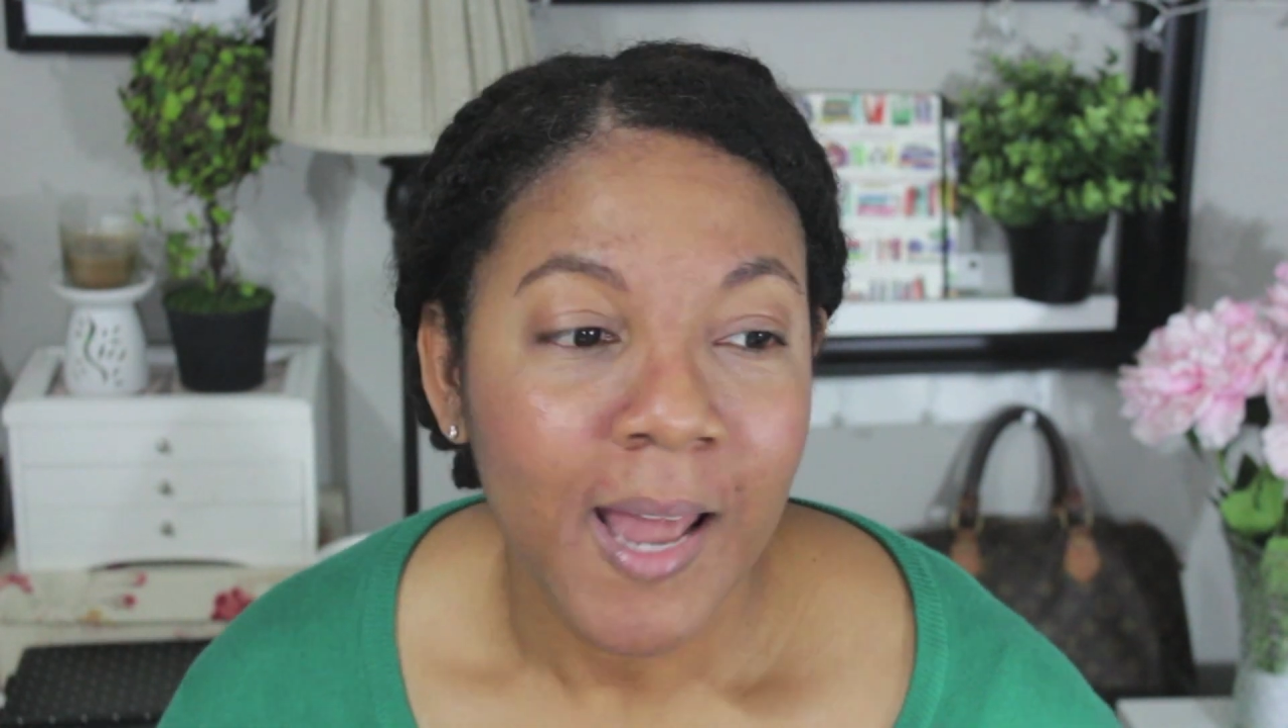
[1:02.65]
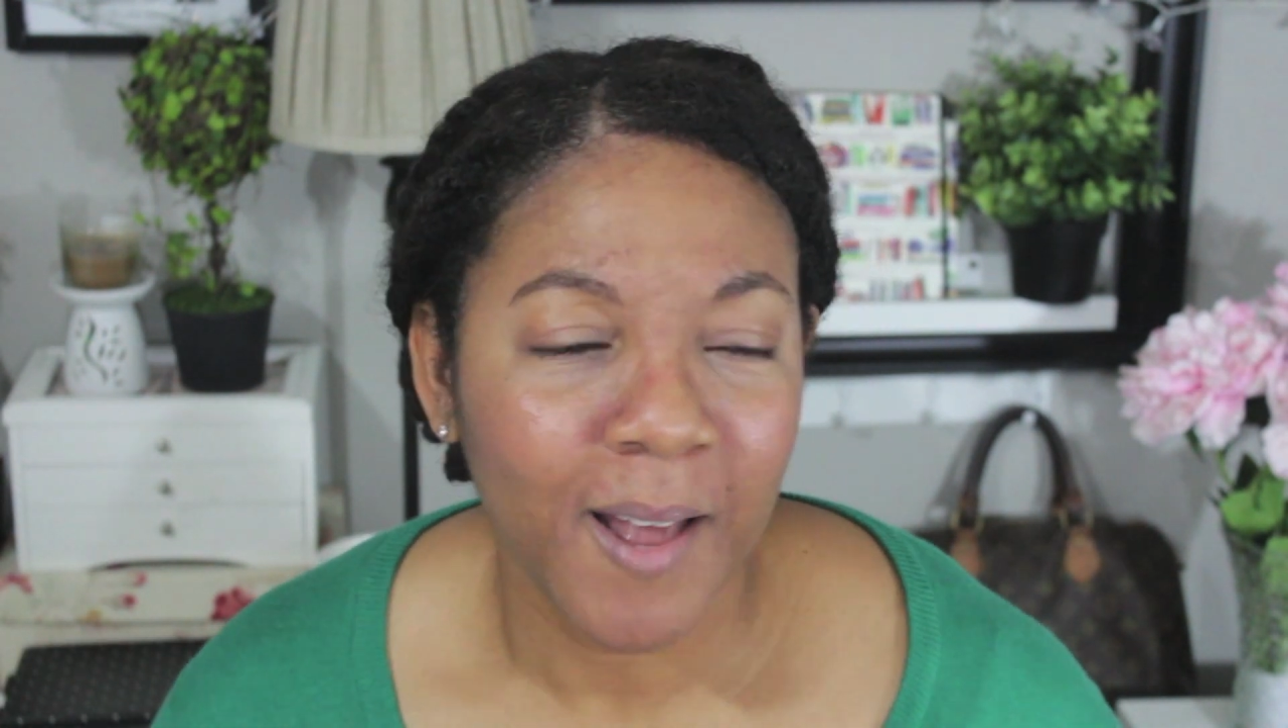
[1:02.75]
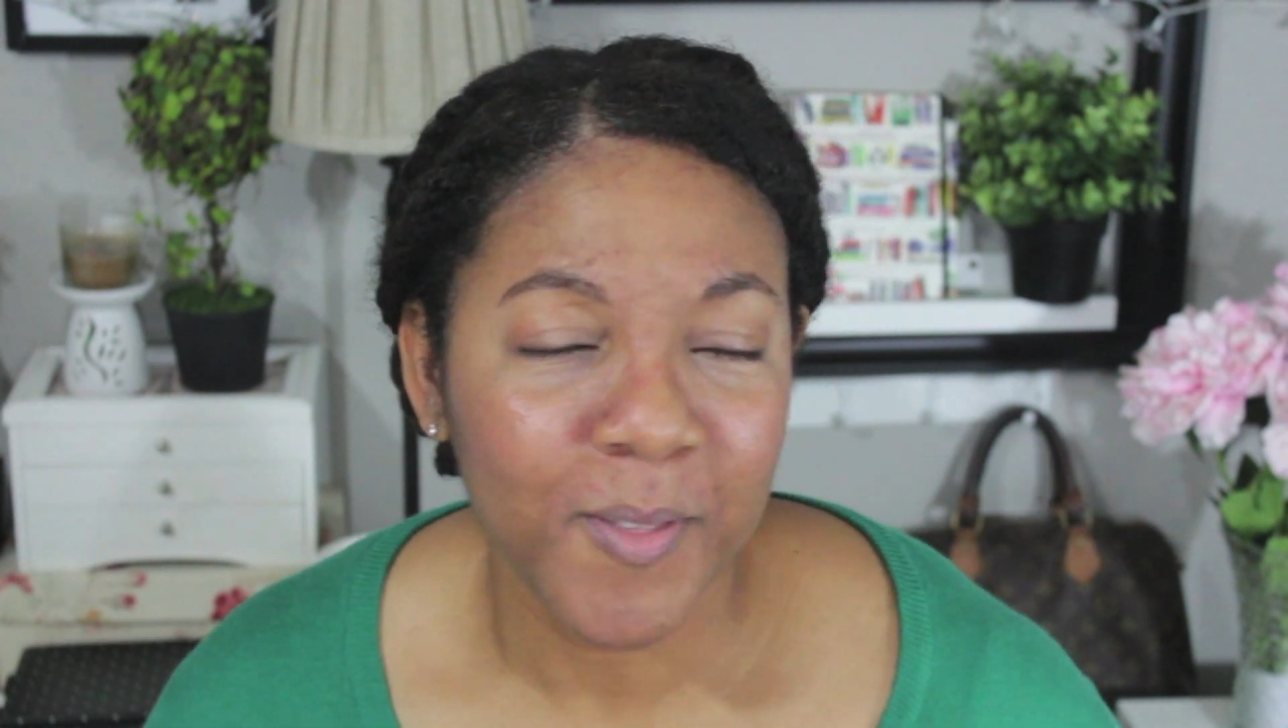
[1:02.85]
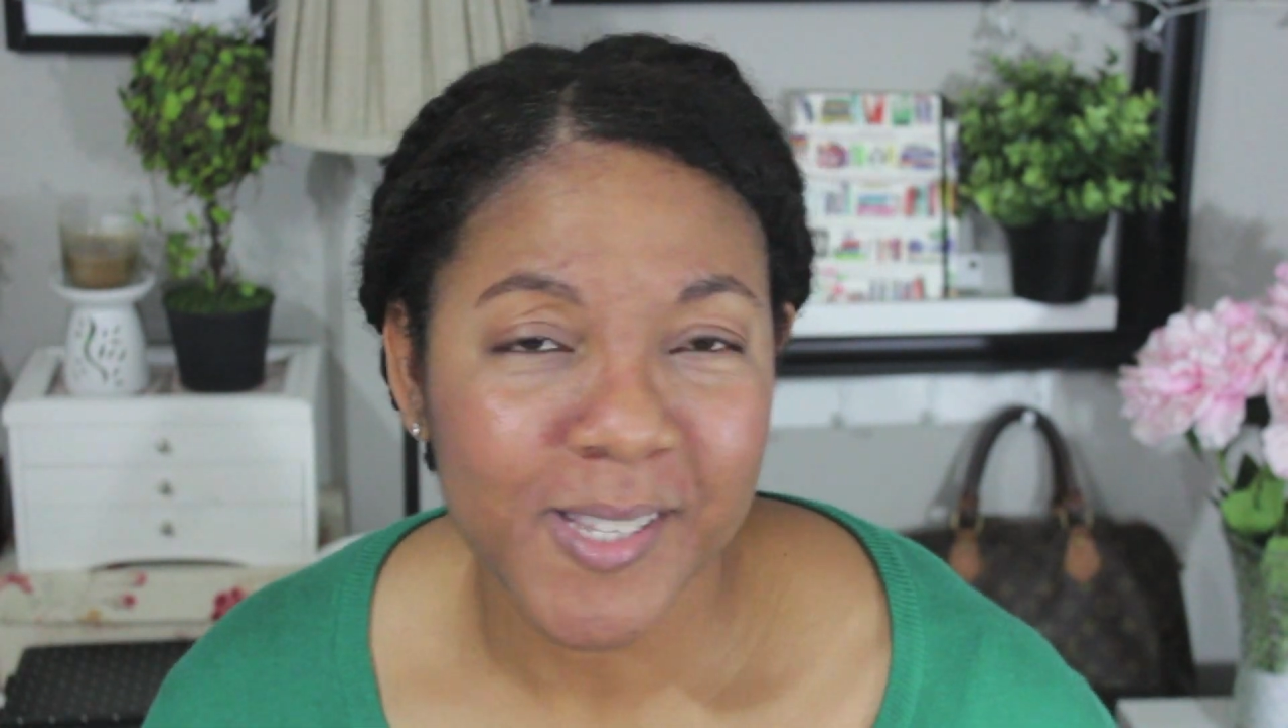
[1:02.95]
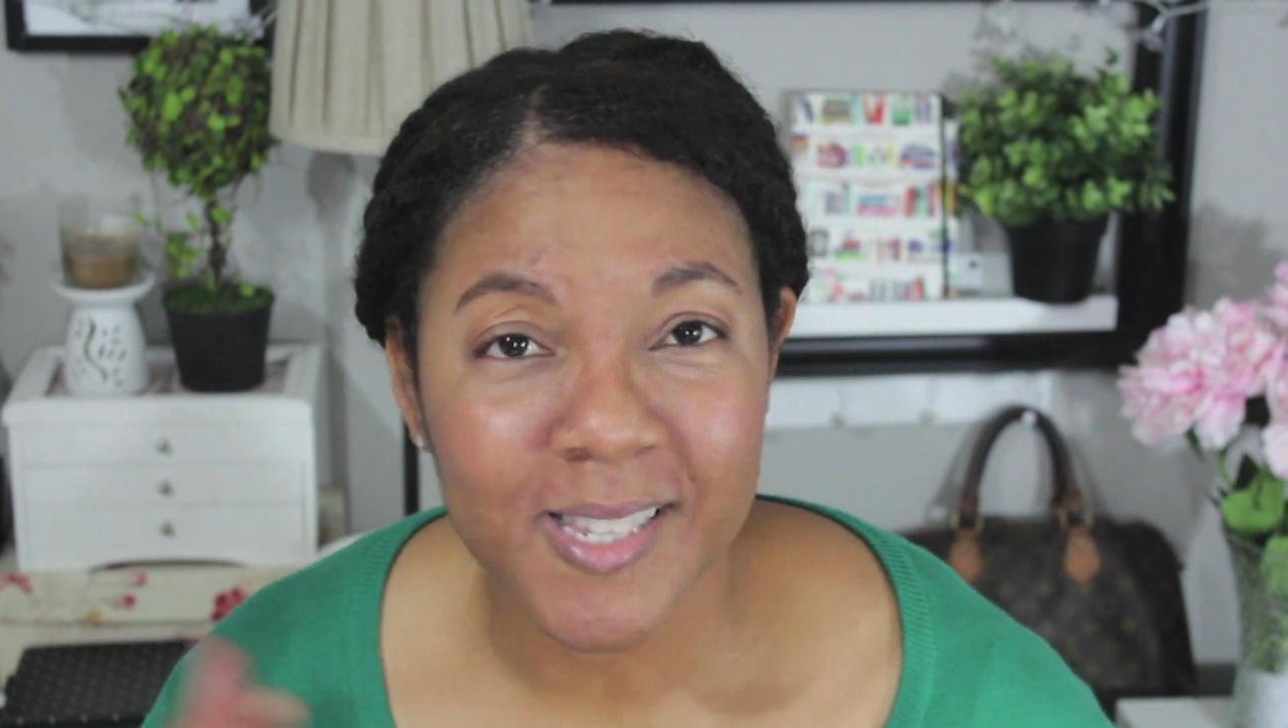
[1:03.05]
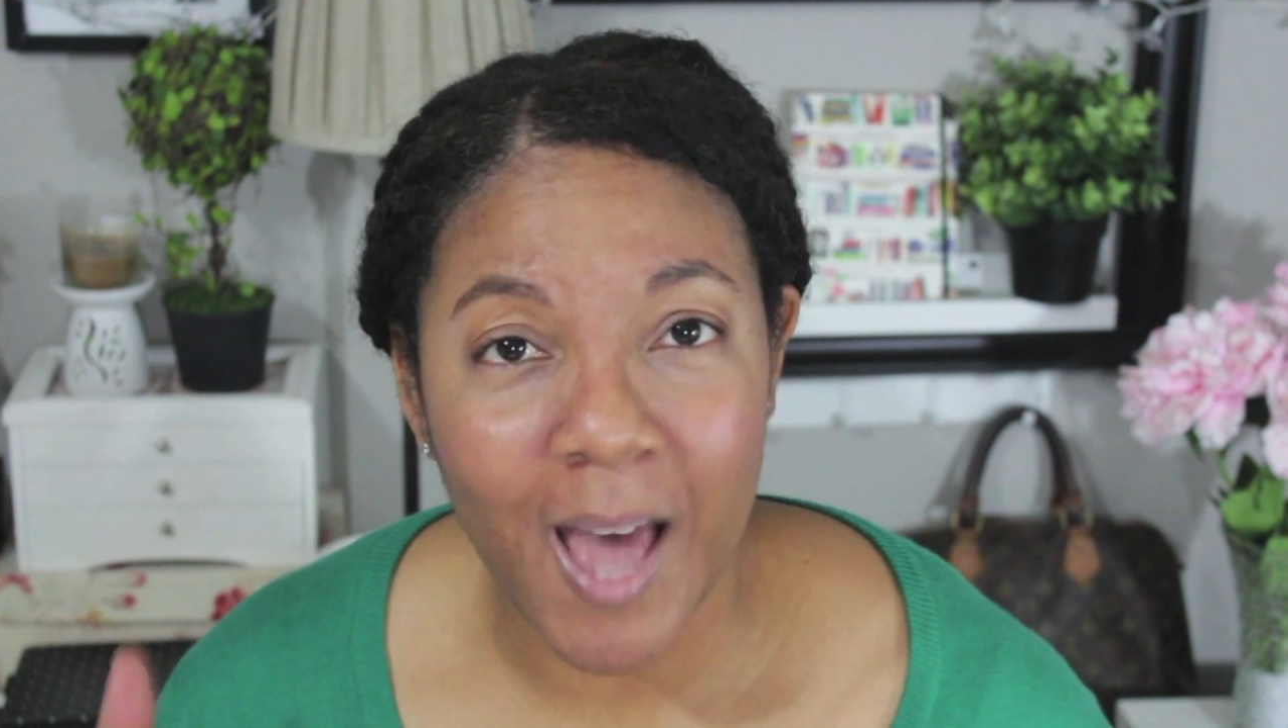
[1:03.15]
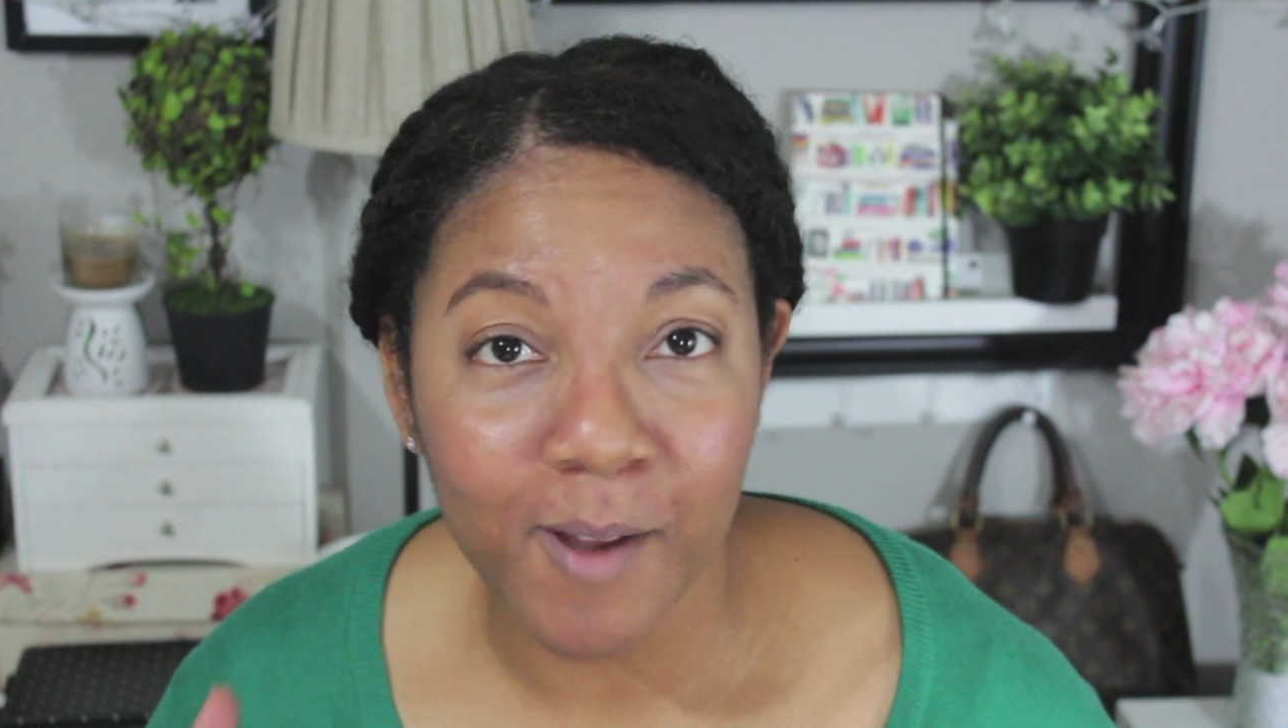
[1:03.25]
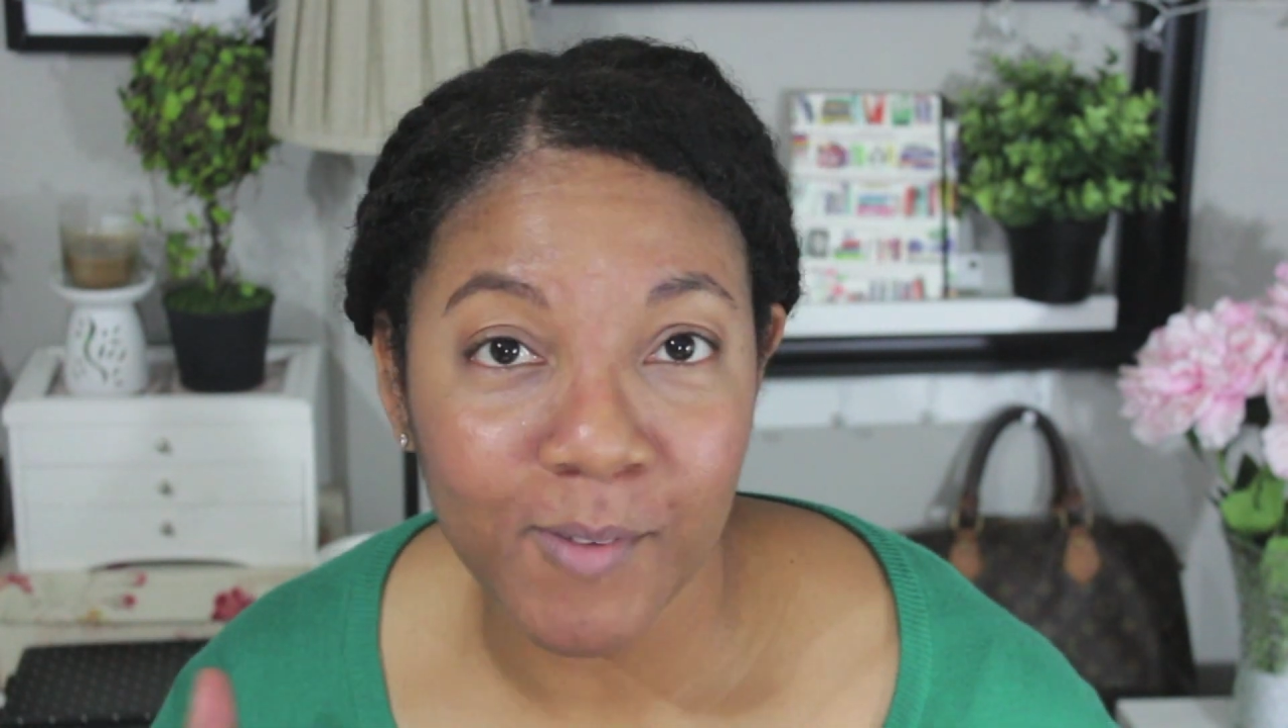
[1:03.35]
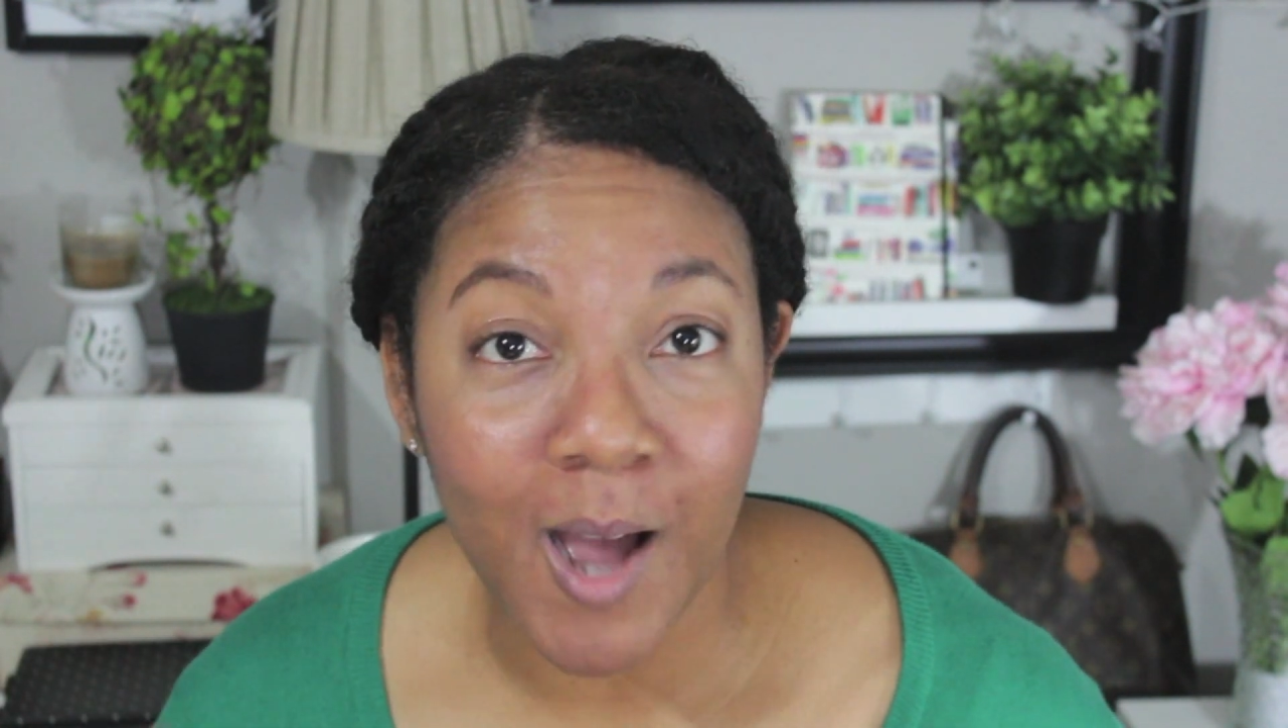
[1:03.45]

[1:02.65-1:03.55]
Now, this is kind of a